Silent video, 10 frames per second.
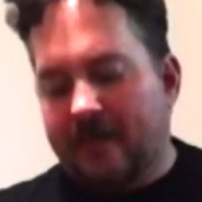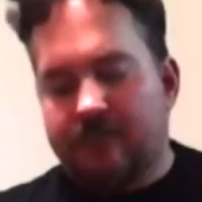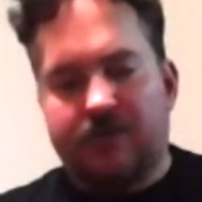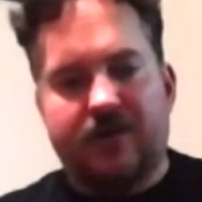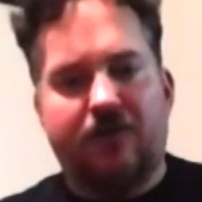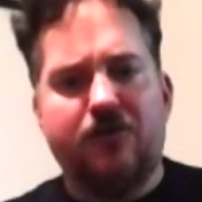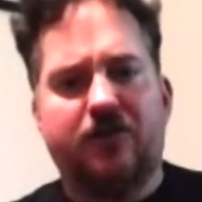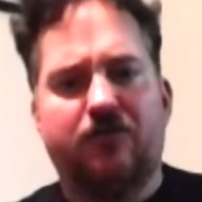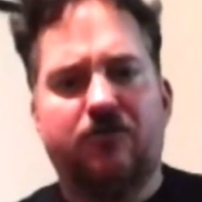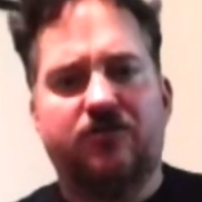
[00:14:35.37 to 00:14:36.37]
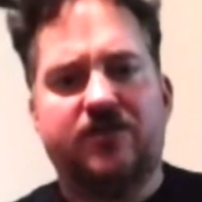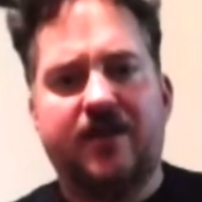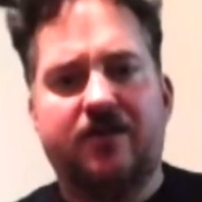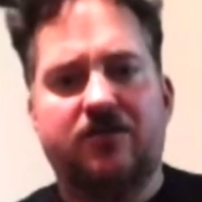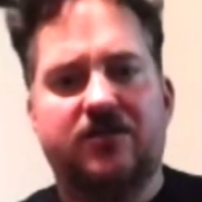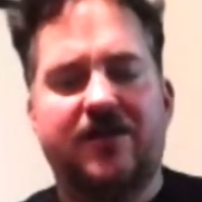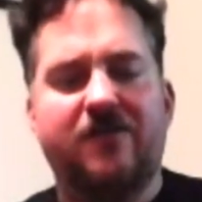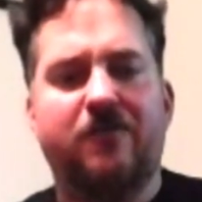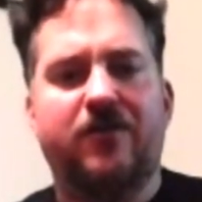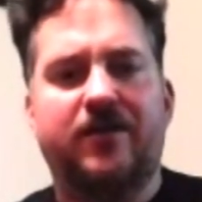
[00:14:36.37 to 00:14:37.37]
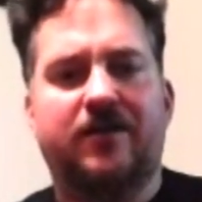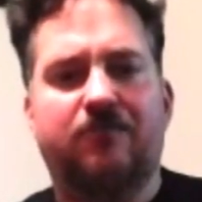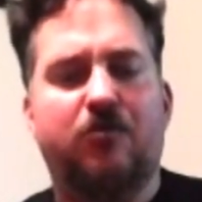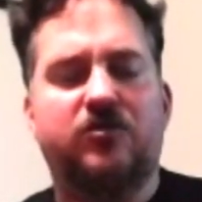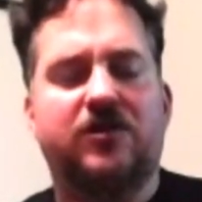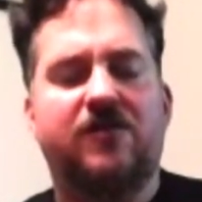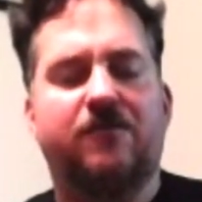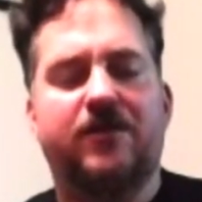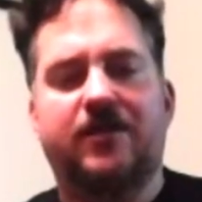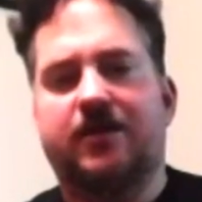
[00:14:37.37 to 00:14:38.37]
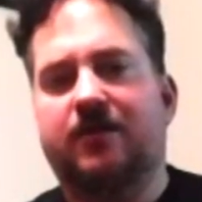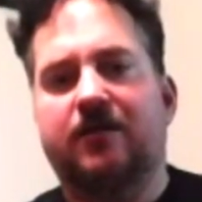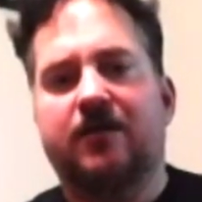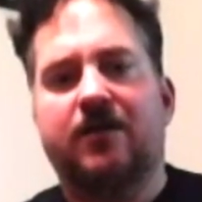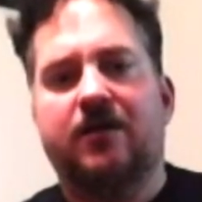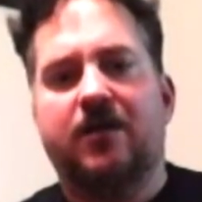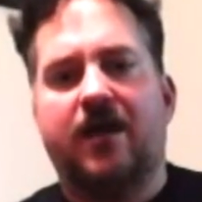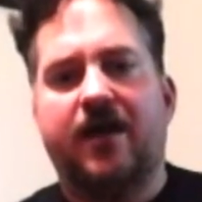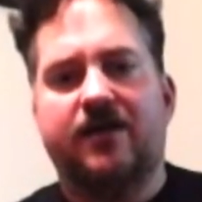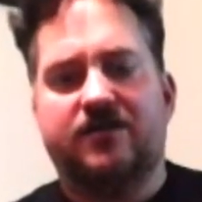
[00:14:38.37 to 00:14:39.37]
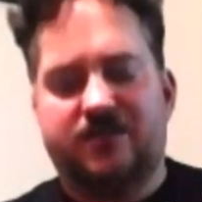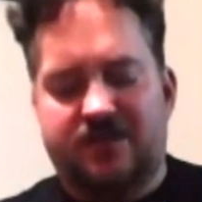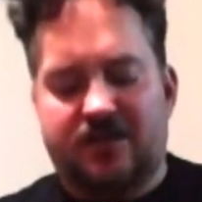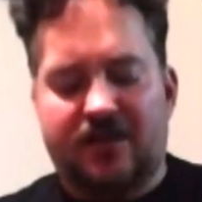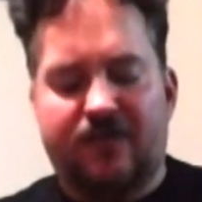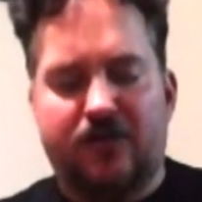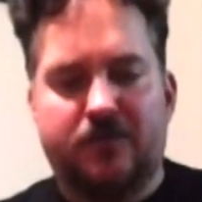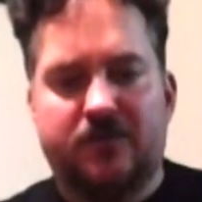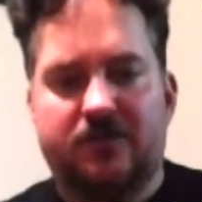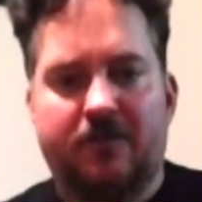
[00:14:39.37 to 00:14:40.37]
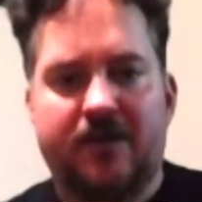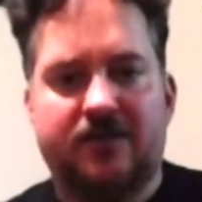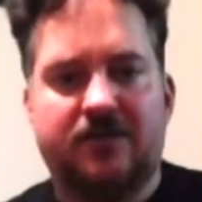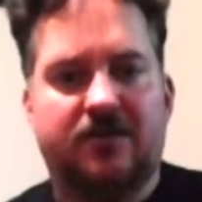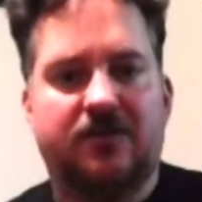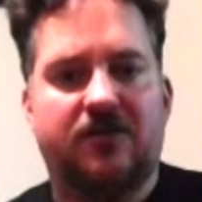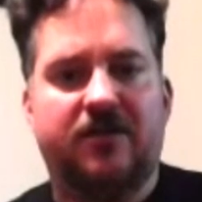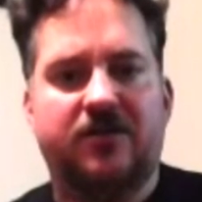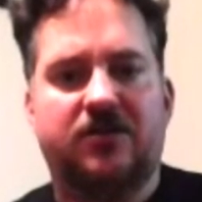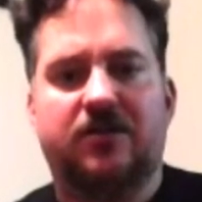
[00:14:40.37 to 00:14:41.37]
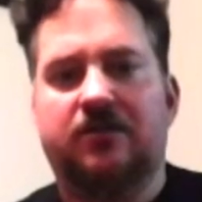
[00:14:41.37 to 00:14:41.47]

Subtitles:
But according to Colonel Sanders, most everybody then has these 11 herbs and spices in their kitchen.